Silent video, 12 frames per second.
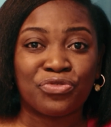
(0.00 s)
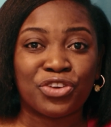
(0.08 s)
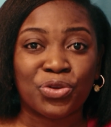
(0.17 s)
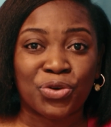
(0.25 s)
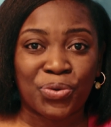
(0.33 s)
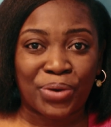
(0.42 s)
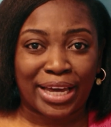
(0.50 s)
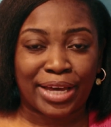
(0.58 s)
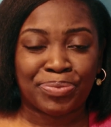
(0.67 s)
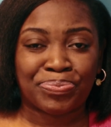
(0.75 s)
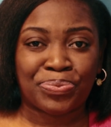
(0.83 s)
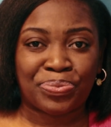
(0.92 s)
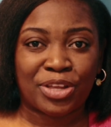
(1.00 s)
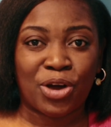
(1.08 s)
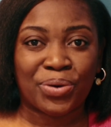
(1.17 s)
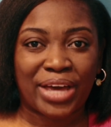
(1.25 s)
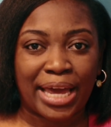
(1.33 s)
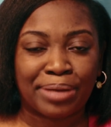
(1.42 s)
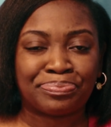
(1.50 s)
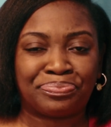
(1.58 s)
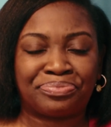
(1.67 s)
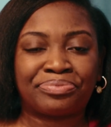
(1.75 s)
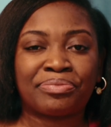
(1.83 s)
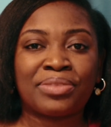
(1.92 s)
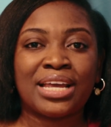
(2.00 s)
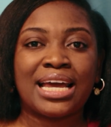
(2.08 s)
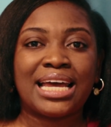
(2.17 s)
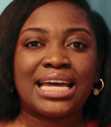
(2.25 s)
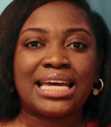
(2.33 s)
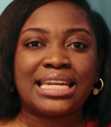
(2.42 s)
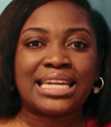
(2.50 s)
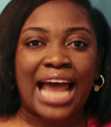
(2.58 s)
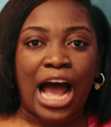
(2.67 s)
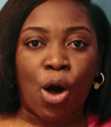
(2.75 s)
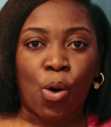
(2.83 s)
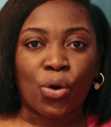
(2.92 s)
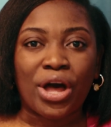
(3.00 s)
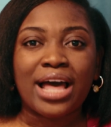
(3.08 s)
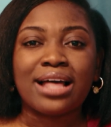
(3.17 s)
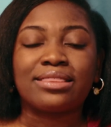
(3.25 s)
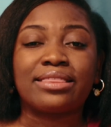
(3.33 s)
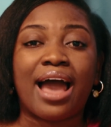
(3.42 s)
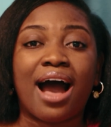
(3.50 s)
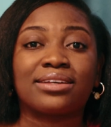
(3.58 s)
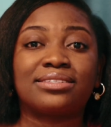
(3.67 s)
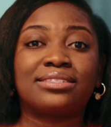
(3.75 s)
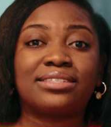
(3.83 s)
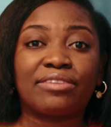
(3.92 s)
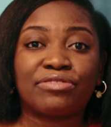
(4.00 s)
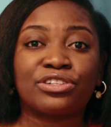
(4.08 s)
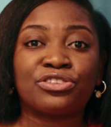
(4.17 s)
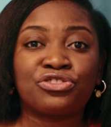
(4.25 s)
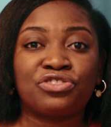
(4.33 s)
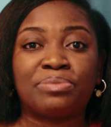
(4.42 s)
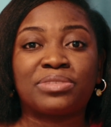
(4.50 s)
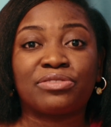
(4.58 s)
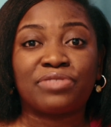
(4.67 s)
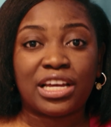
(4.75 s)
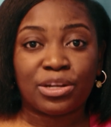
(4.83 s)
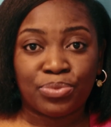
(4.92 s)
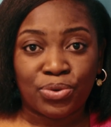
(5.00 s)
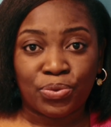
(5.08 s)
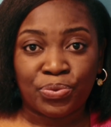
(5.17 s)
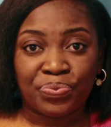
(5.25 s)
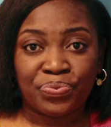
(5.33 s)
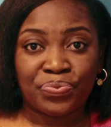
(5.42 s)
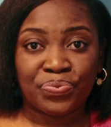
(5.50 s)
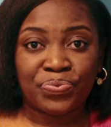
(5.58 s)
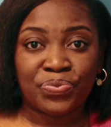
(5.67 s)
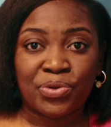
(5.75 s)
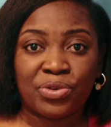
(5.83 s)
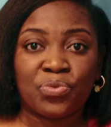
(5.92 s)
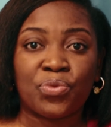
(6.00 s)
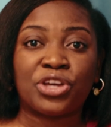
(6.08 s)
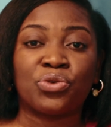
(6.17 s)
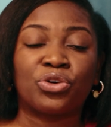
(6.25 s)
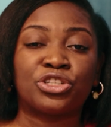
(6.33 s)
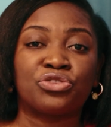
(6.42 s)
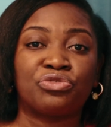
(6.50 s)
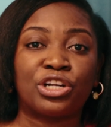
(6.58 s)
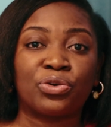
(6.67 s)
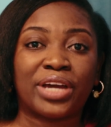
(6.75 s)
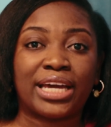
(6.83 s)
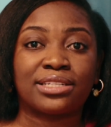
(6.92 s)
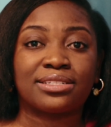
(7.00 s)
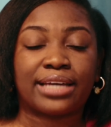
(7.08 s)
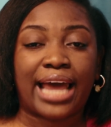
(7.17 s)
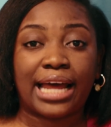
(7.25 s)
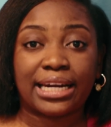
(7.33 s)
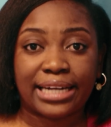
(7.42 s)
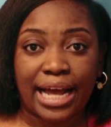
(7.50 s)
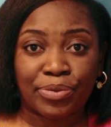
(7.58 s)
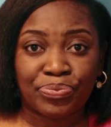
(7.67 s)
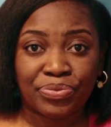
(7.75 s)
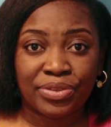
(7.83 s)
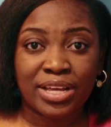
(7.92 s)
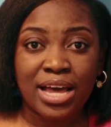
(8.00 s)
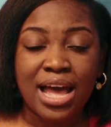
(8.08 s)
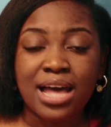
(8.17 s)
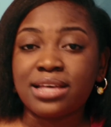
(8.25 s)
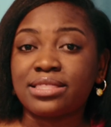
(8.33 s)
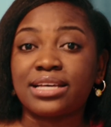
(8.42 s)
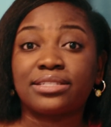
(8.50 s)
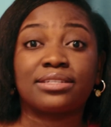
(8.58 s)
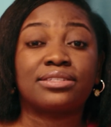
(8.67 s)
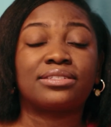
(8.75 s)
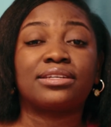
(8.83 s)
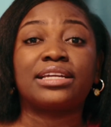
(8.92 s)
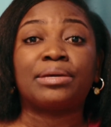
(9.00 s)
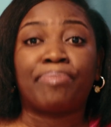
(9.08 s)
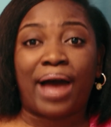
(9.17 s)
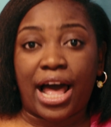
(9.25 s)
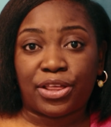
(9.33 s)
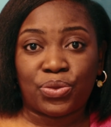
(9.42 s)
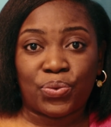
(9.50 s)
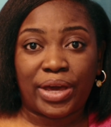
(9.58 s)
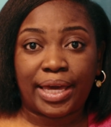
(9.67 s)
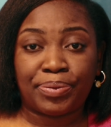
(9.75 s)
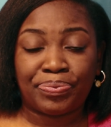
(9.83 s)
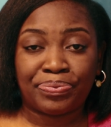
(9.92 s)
real quick. Okay, now there are several streams available when you want to relocate to Canada. There's a study pathway.